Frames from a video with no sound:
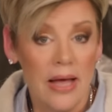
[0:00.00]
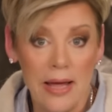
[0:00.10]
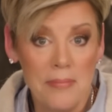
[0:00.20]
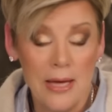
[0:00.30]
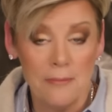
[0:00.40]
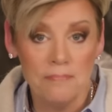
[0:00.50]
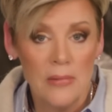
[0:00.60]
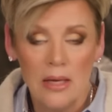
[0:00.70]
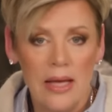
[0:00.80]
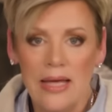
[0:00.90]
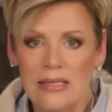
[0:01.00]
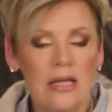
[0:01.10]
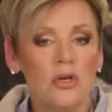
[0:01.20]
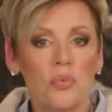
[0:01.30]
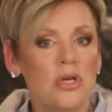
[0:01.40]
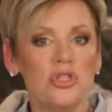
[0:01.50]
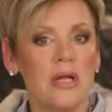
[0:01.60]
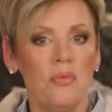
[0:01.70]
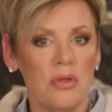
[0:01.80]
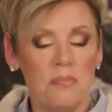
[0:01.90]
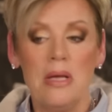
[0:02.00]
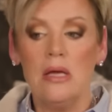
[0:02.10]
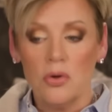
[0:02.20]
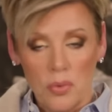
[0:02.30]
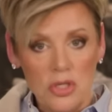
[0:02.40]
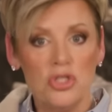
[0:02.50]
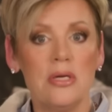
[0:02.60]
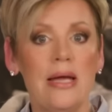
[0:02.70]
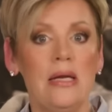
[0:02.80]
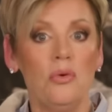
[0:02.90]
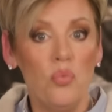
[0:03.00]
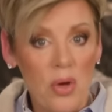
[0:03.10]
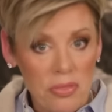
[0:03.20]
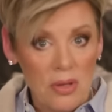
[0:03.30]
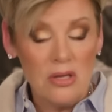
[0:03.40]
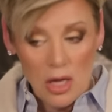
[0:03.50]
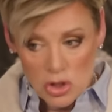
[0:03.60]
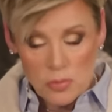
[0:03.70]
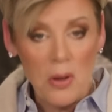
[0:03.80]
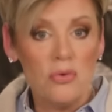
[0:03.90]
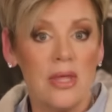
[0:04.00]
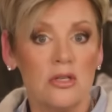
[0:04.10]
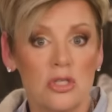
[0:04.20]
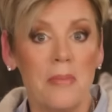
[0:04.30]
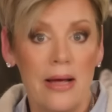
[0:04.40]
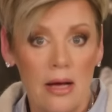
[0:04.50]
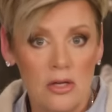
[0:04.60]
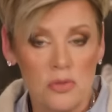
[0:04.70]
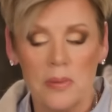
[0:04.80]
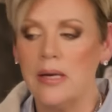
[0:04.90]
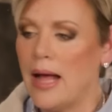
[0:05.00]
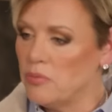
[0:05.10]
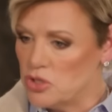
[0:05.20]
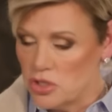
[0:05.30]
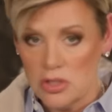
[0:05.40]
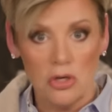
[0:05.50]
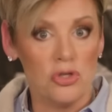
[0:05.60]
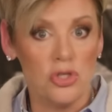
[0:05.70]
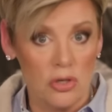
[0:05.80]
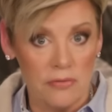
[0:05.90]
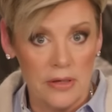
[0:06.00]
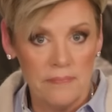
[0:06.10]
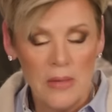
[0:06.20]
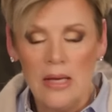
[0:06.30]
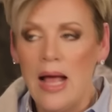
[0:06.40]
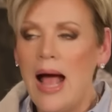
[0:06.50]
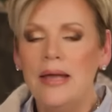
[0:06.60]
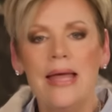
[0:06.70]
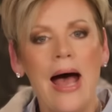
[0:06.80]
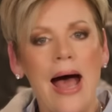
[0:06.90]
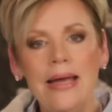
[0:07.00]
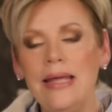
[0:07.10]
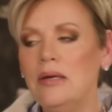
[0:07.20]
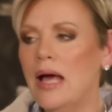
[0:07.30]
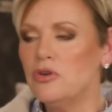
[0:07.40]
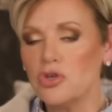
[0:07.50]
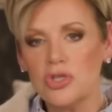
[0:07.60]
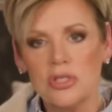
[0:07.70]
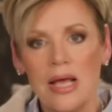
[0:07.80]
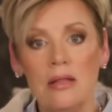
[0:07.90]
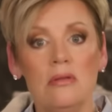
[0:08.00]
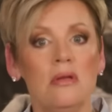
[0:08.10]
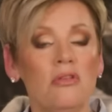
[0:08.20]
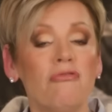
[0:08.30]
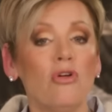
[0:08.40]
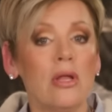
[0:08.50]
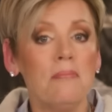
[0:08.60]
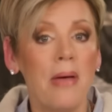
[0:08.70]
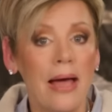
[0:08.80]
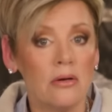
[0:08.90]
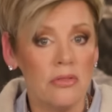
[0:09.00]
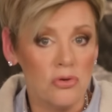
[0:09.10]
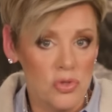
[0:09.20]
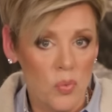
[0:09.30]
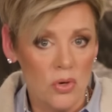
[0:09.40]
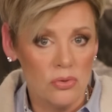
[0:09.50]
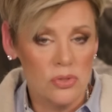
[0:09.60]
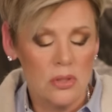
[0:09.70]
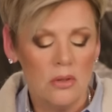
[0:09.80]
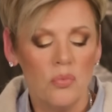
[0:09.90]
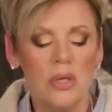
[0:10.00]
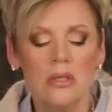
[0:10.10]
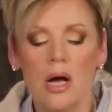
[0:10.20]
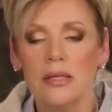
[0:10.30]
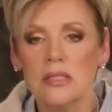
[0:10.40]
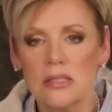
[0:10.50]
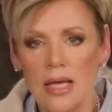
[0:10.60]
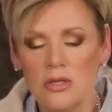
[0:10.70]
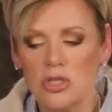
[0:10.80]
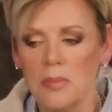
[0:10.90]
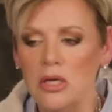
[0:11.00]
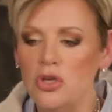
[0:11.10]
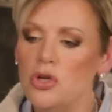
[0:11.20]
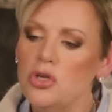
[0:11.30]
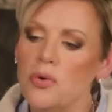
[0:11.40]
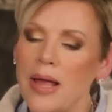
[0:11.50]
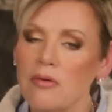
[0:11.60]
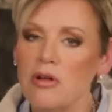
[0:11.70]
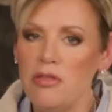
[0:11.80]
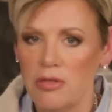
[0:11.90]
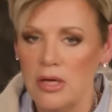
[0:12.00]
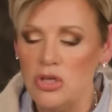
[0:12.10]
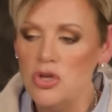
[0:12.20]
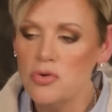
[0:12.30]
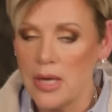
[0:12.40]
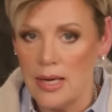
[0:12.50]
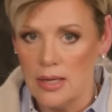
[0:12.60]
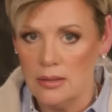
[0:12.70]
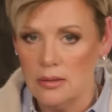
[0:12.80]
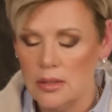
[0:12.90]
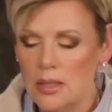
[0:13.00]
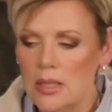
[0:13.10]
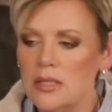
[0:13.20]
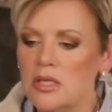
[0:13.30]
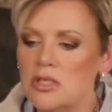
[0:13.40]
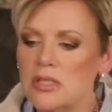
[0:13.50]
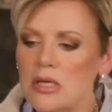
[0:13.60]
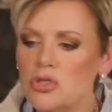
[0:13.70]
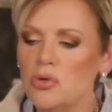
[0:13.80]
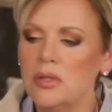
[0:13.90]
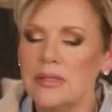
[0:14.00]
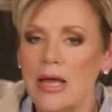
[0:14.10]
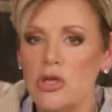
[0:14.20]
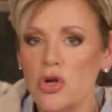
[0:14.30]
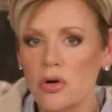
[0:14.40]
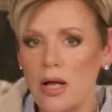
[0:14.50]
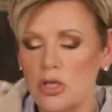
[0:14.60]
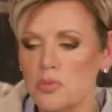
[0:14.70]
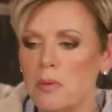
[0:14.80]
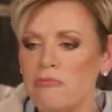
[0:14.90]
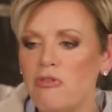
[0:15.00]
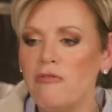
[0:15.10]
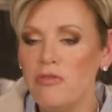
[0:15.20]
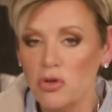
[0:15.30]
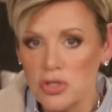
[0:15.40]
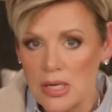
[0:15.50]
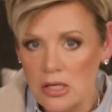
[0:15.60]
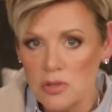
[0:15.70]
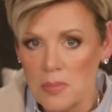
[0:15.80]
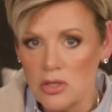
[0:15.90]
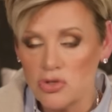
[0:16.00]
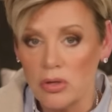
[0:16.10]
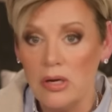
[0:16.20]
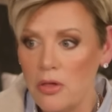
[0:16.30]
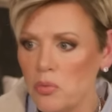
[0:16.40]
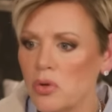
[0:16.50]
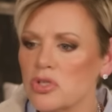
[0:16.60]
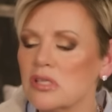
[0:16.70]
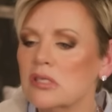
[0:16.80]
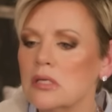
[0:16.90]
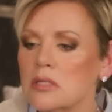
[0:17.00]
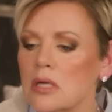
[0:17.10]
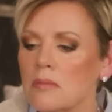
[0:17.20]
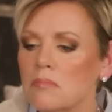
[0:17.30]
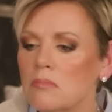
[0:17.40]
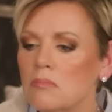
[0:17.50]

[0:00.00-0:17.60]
Amen. It didn't originate with me. It originated with God spoke that to my husband and I was just there serving. Now, I didn't understand the full impact of those words. When God said to me, you do everything you can to see to it that your husband fulfills his ministry. In other words, assist him.